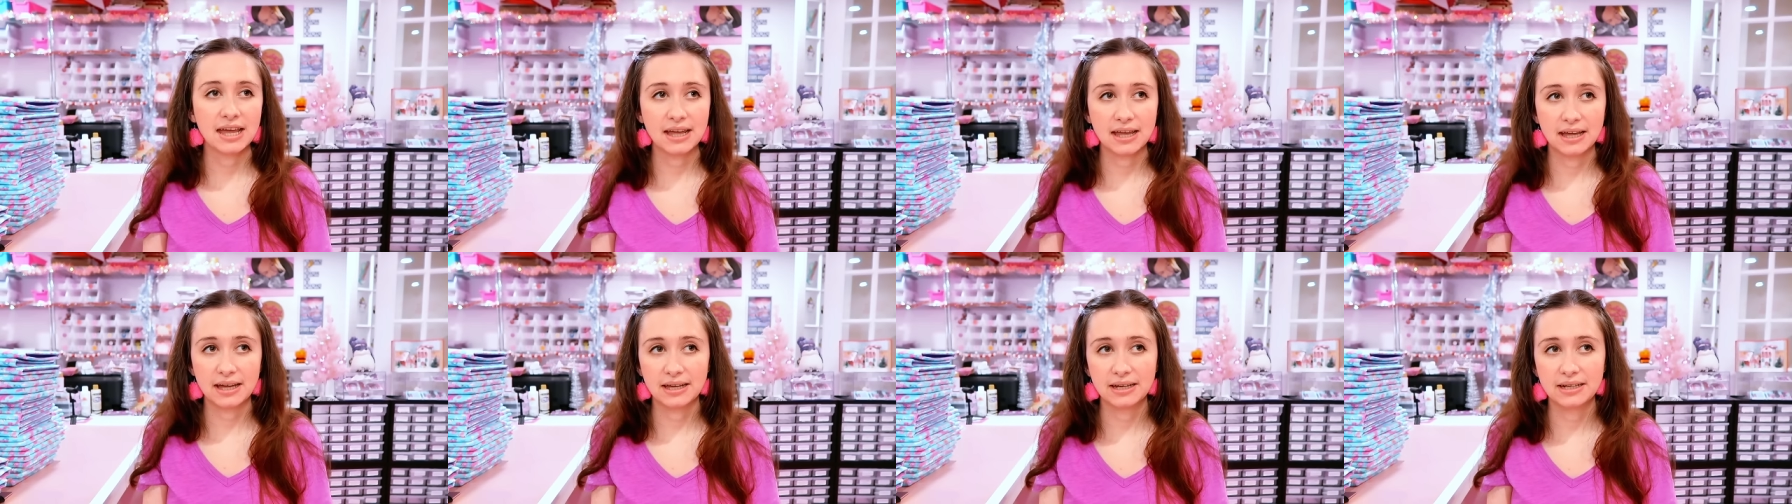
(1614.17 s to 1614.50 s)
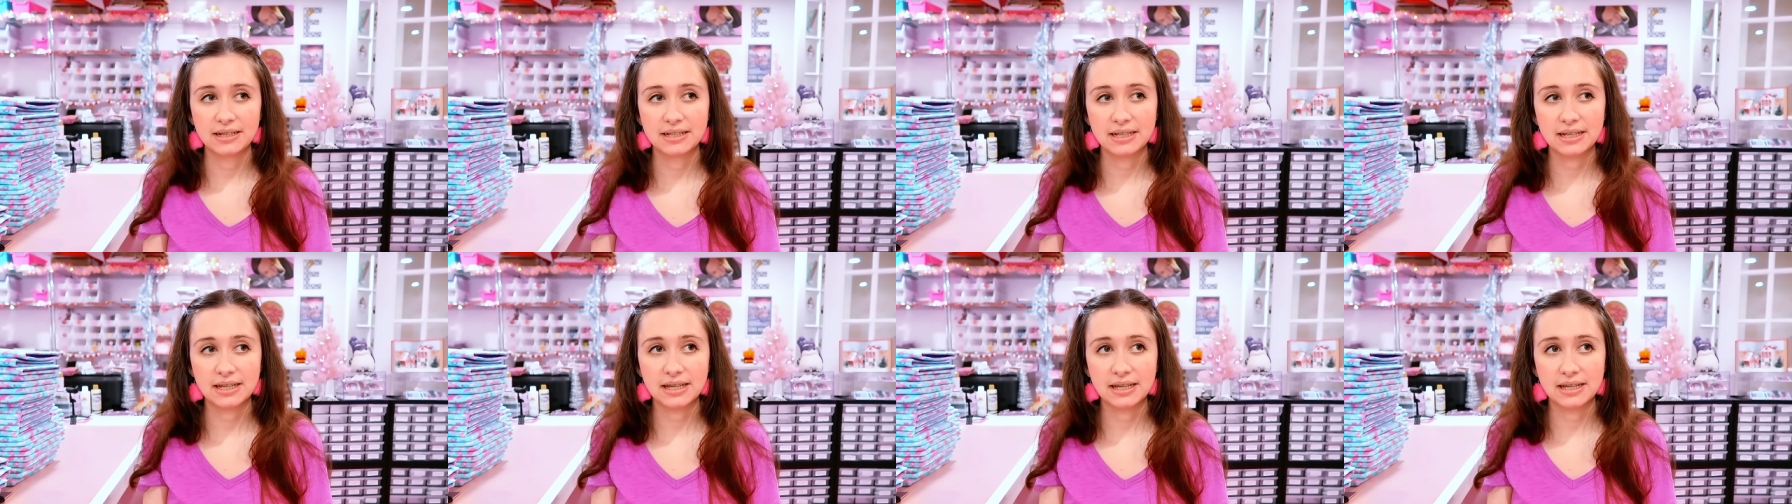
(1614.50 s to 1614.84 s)

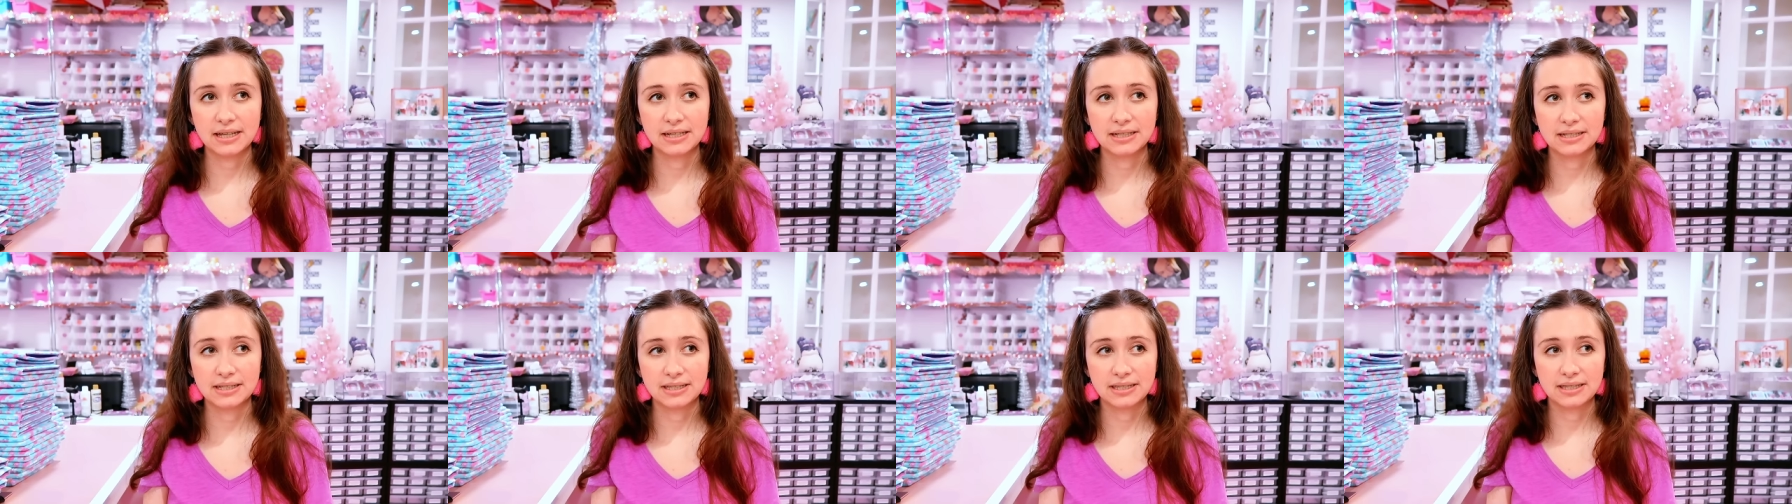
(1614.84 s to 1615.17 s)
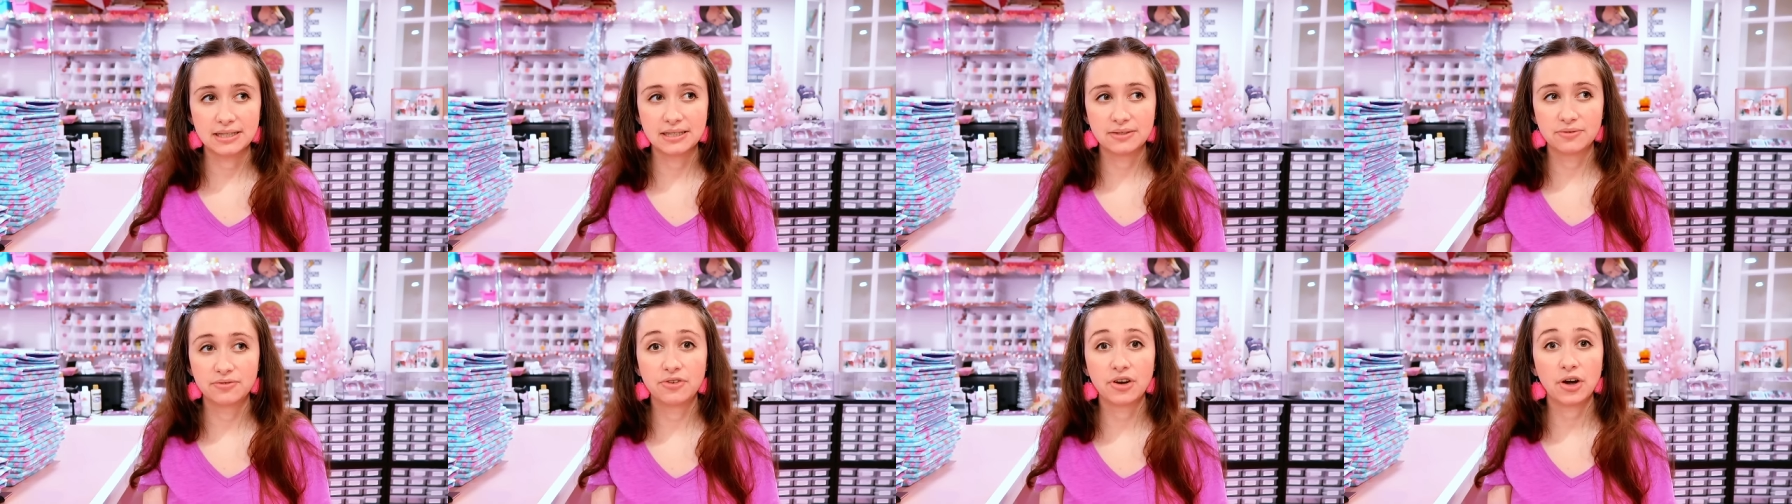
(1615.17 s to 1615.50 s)
and
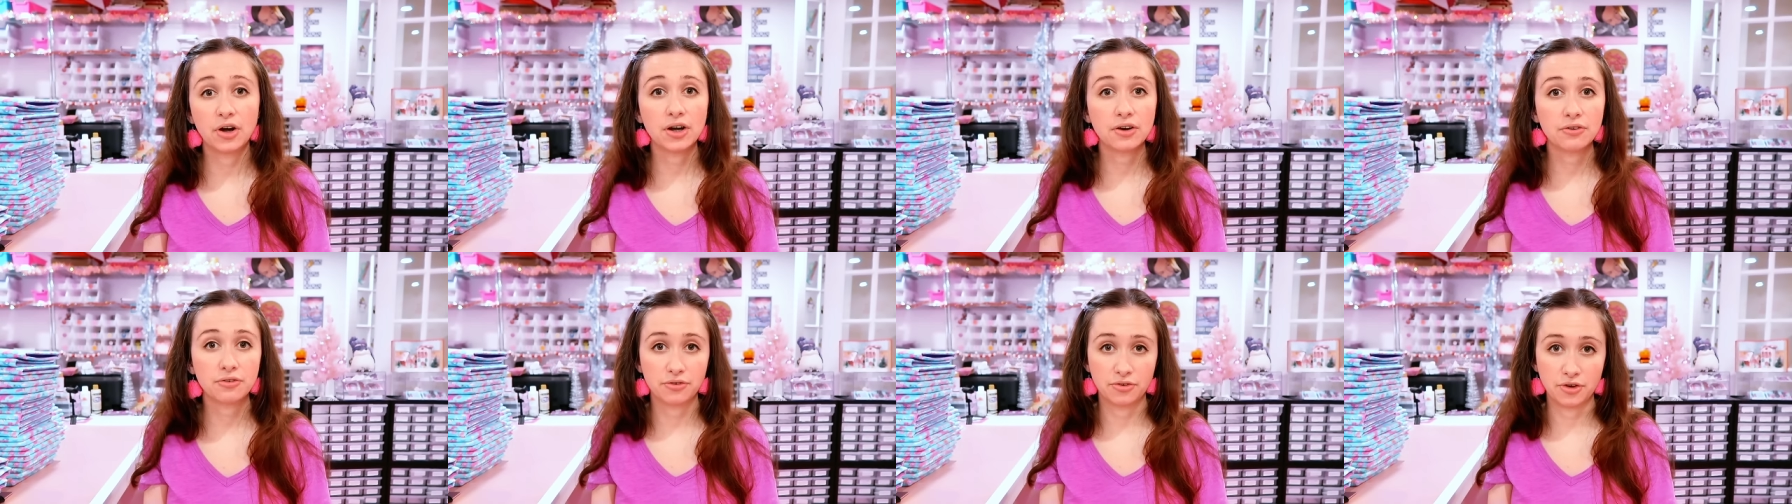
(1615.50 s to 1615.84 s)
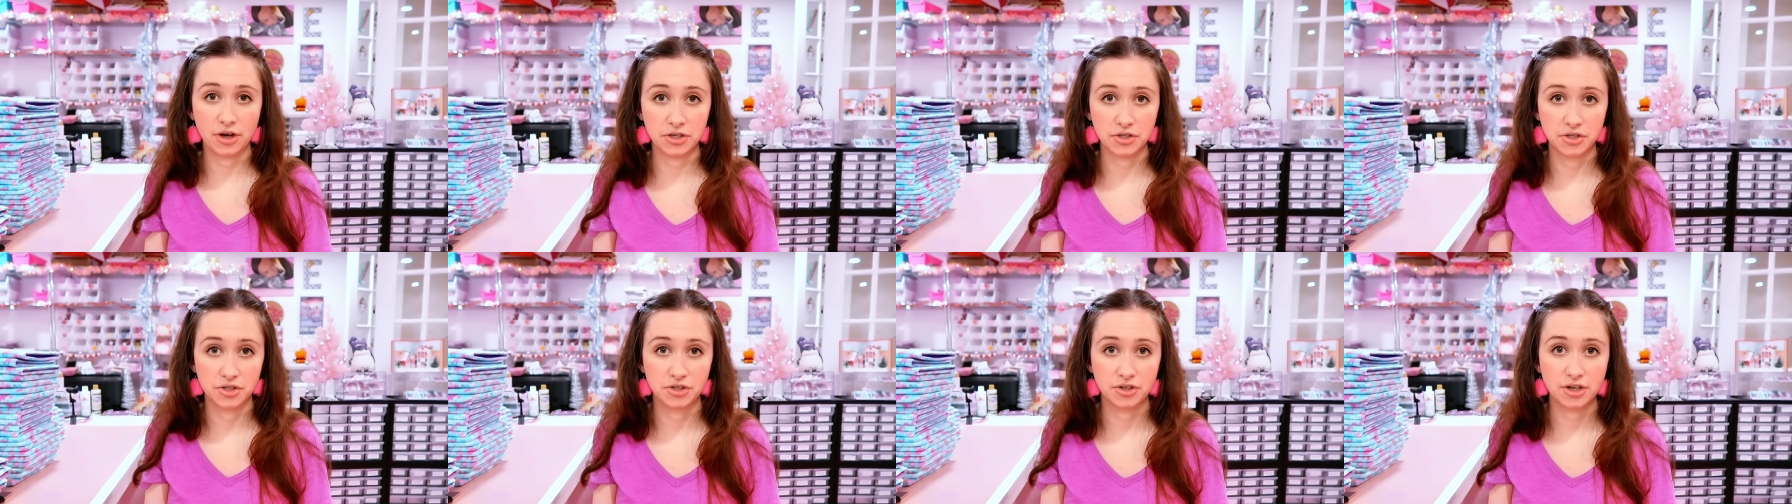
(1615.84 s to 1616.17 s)
it's very
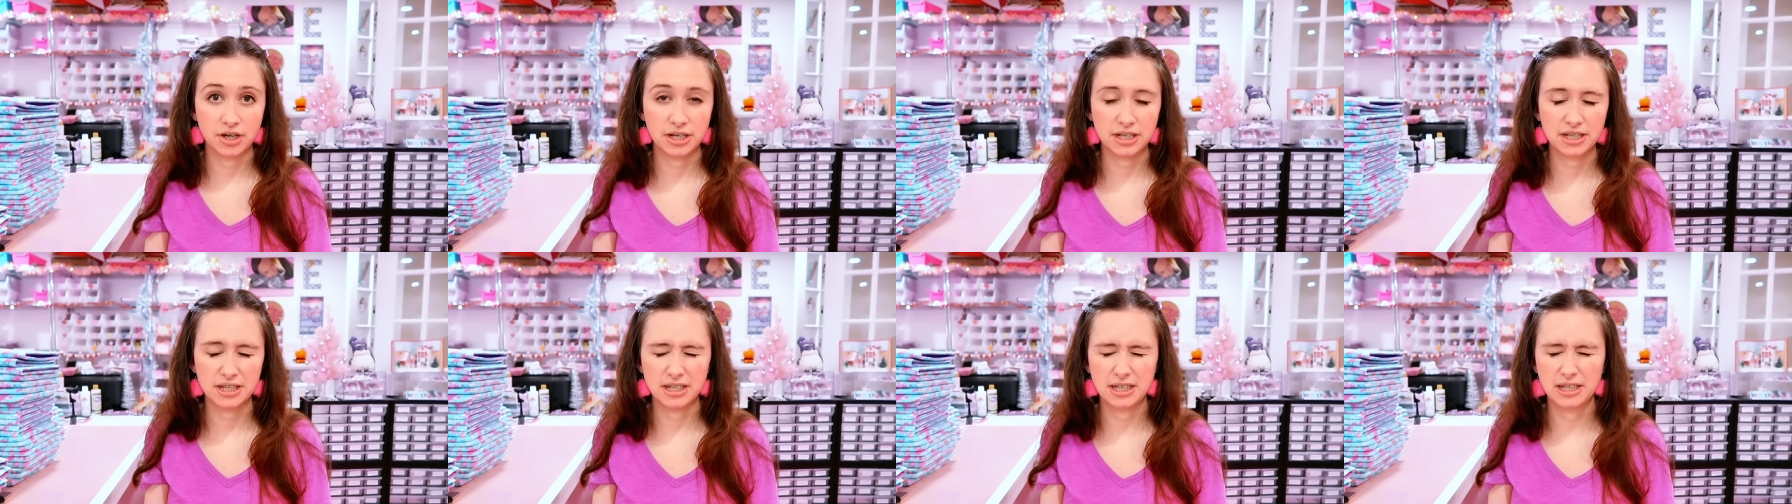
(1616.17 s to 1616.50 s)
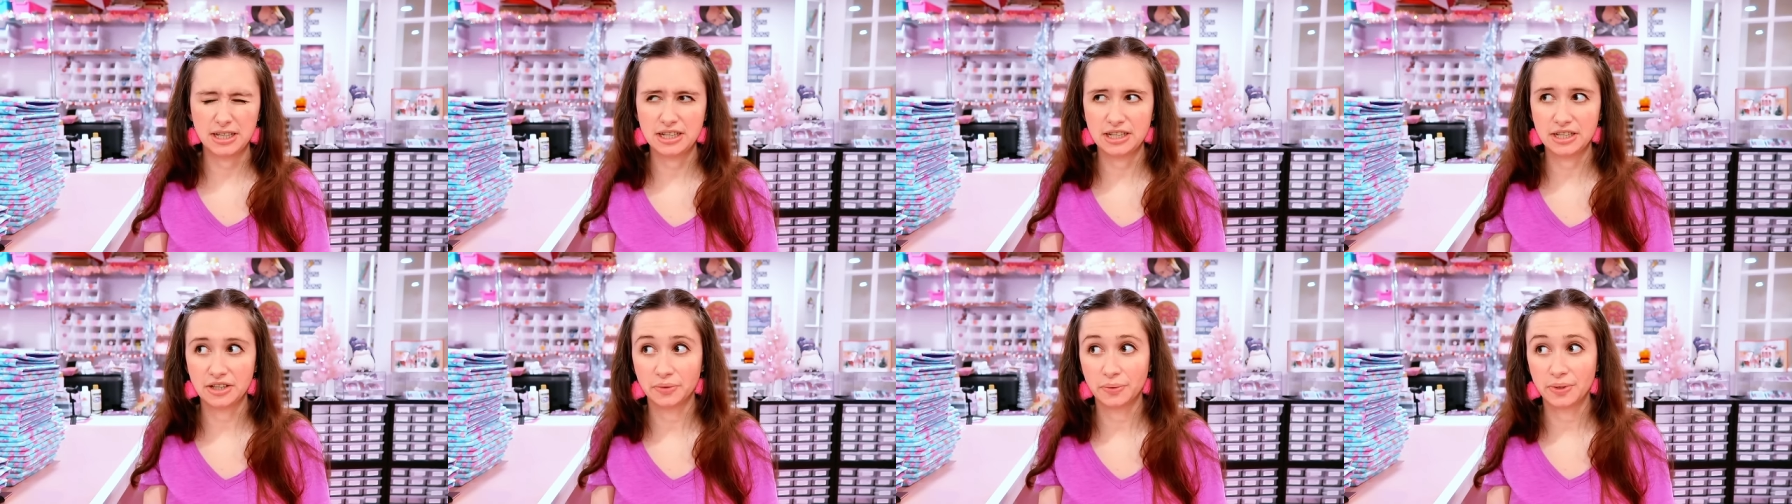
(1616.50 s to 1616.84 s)
frustrating
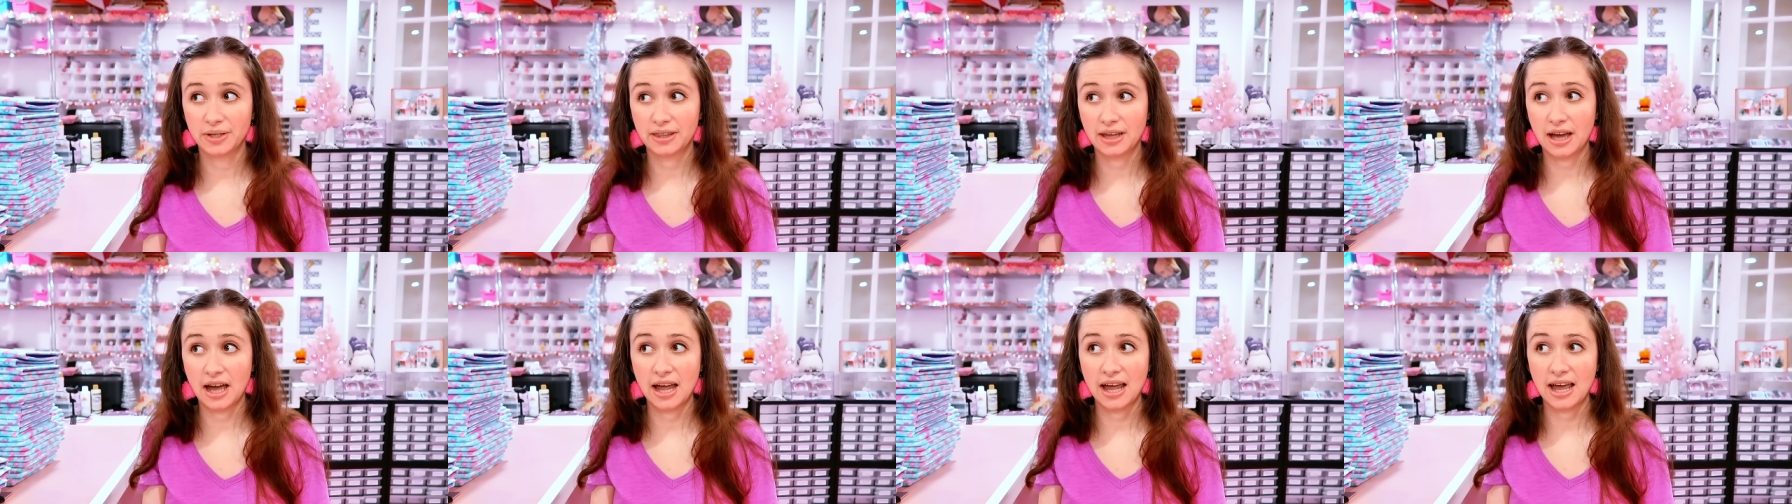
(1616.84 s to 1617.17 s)
to deal with.